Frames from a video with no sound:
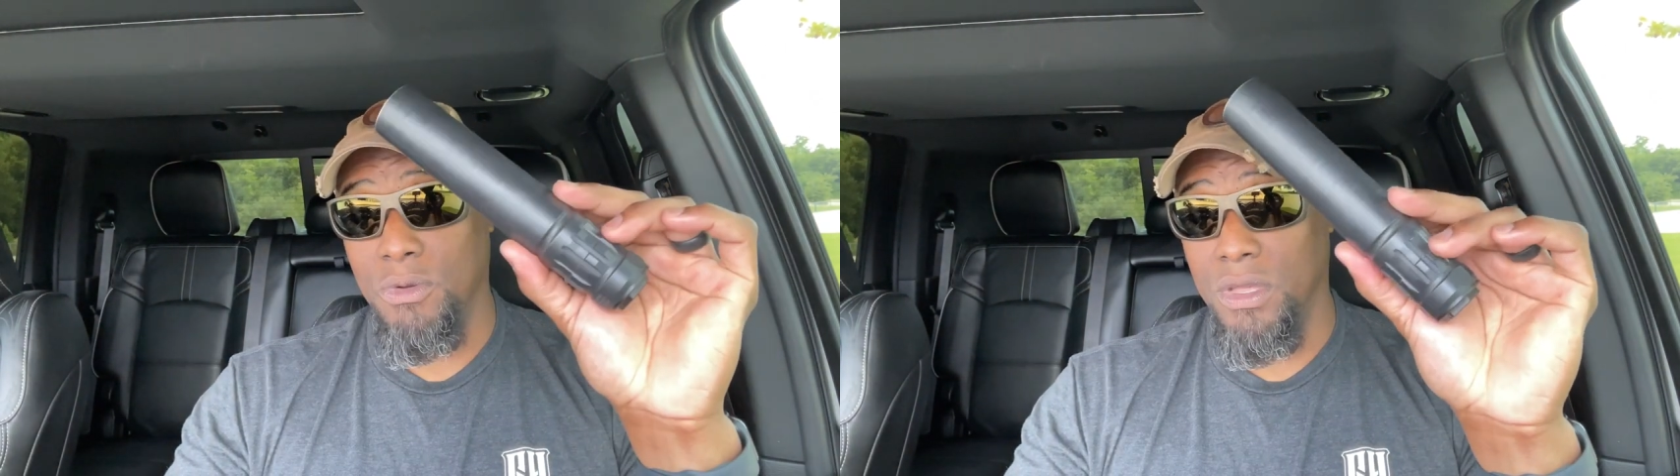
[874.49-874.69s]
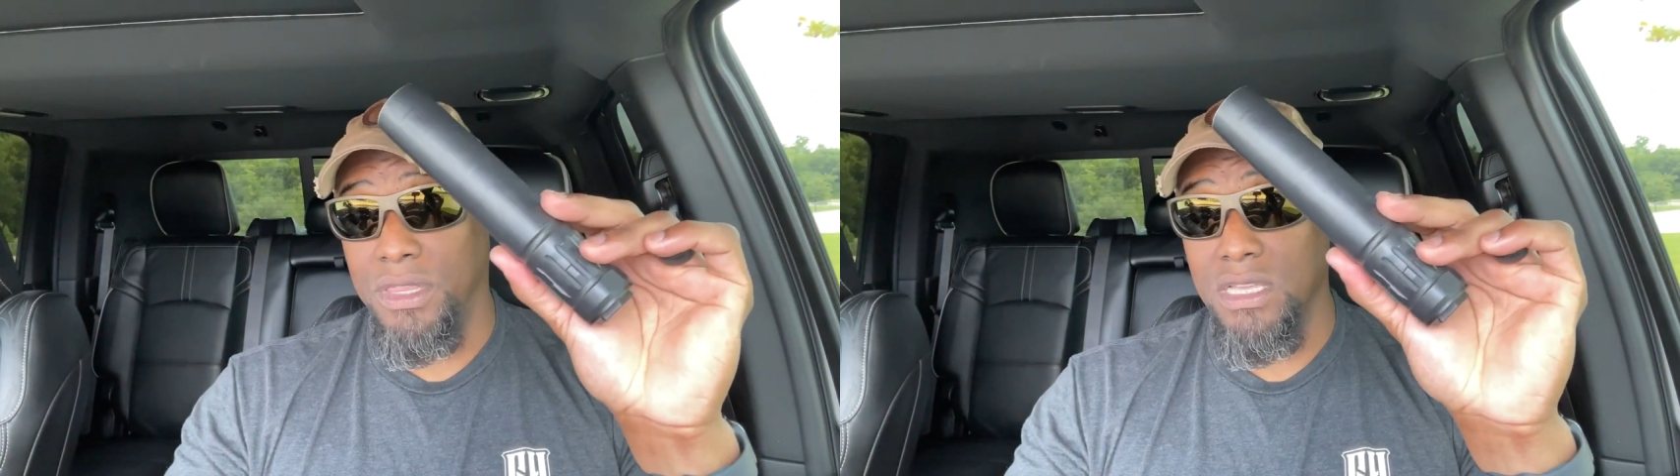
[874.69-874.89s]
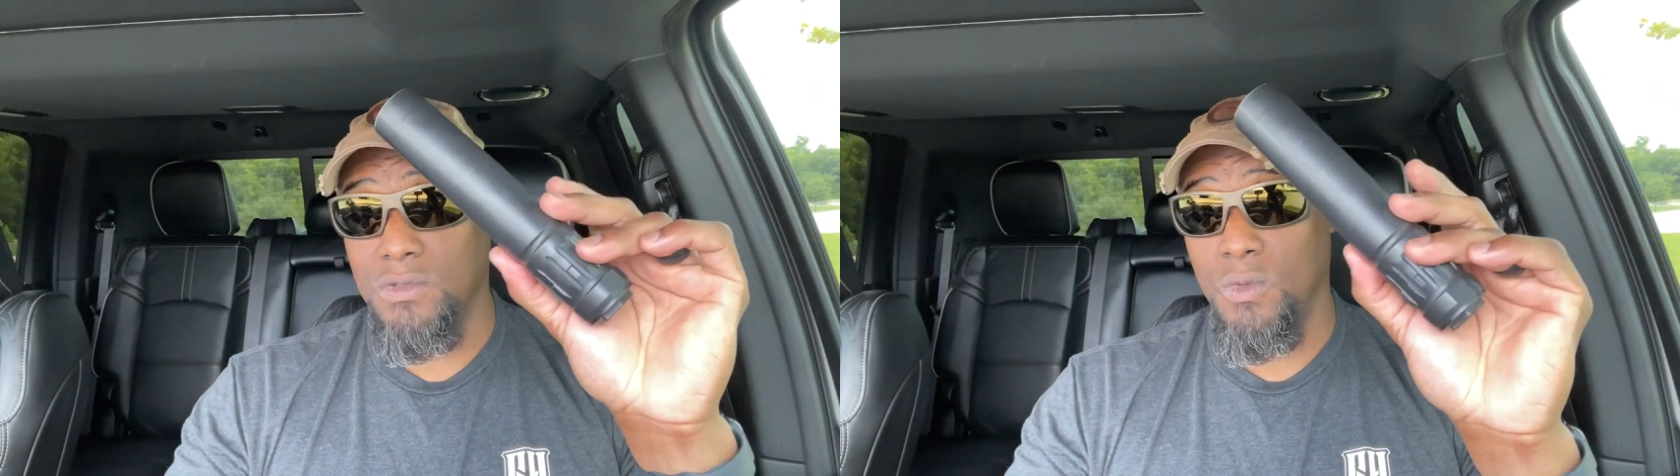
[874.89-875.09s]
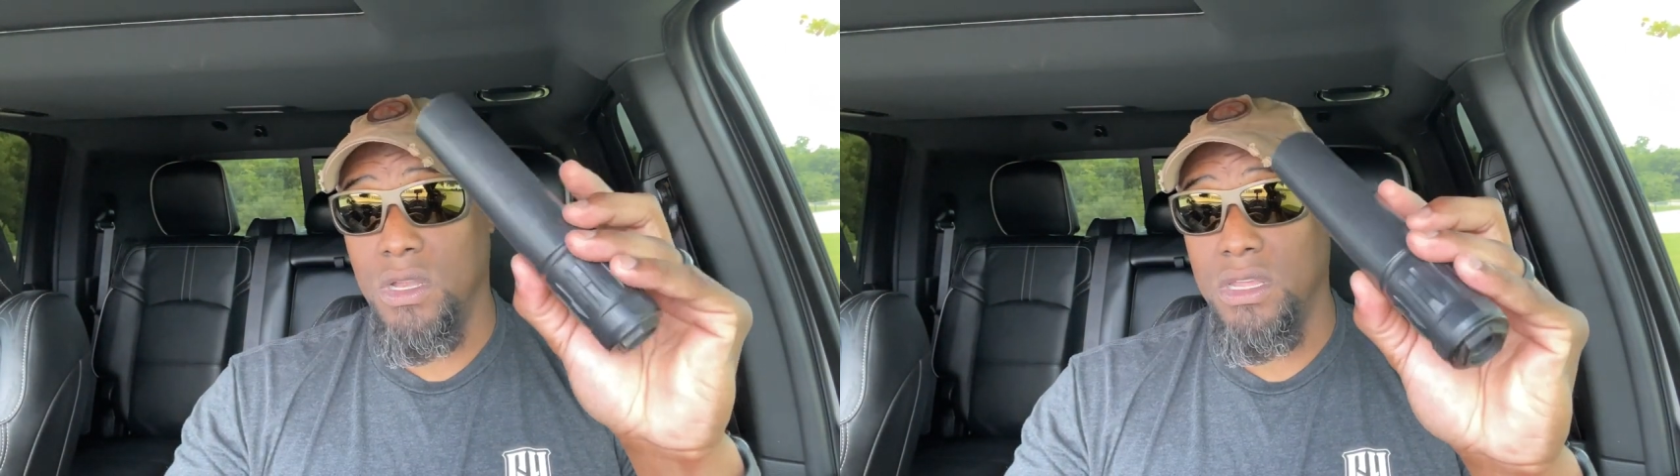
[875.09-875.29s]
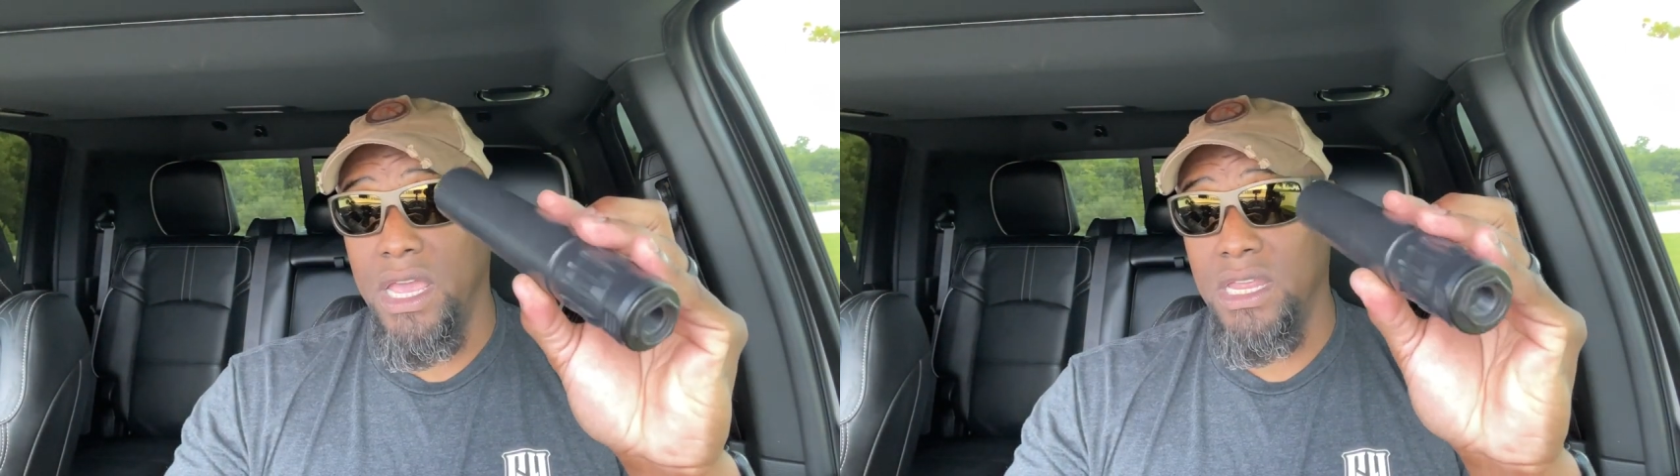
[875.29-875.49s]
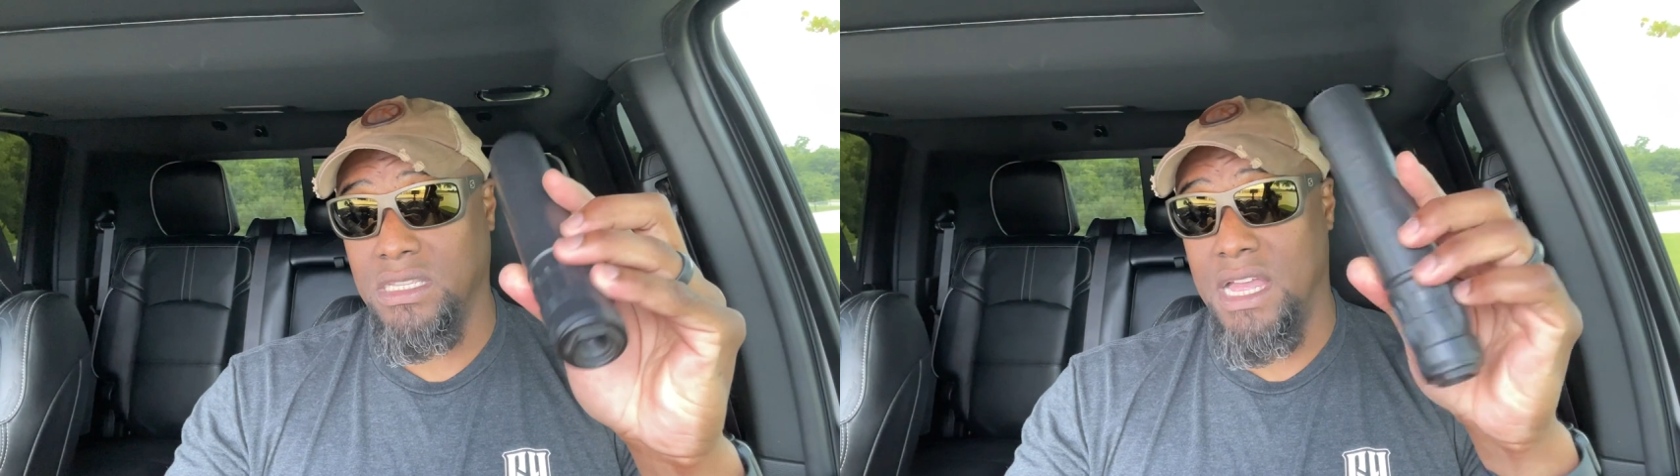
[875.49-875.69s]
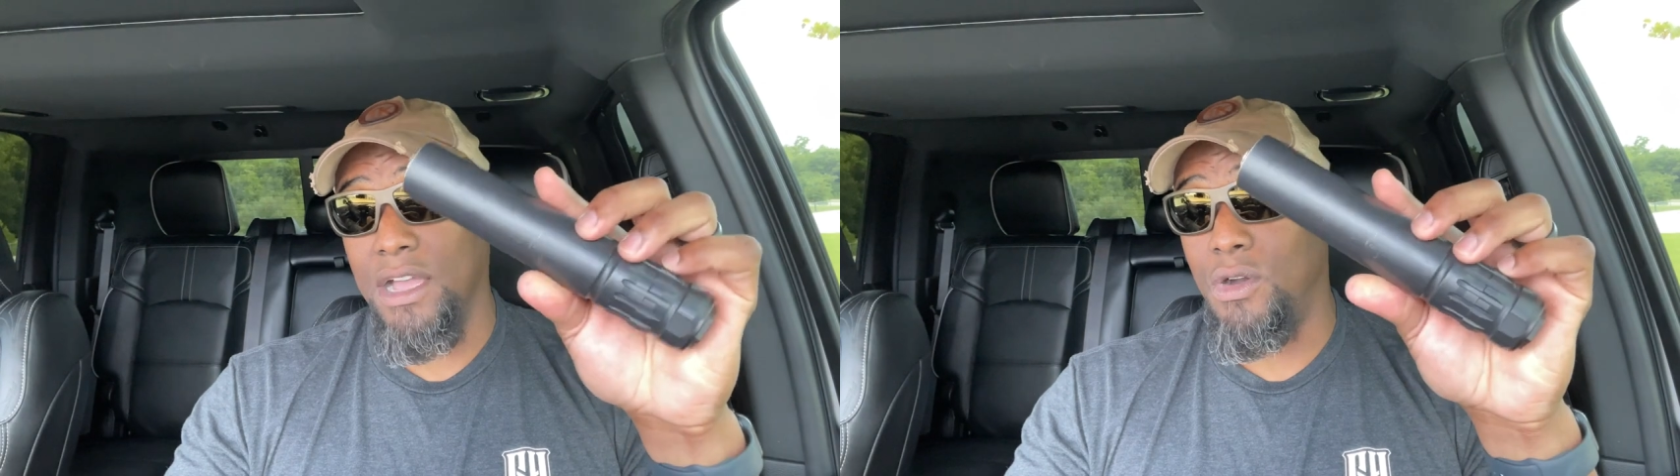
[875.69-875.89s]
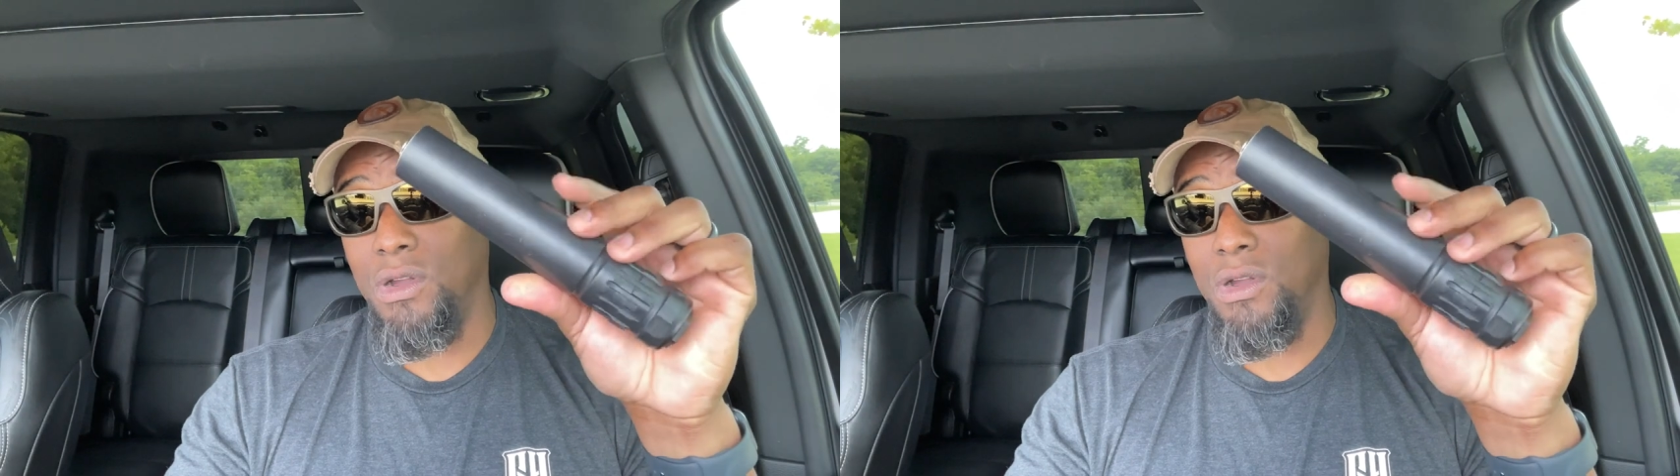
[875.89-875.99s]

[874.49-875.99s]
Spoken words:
with this one, and it's not going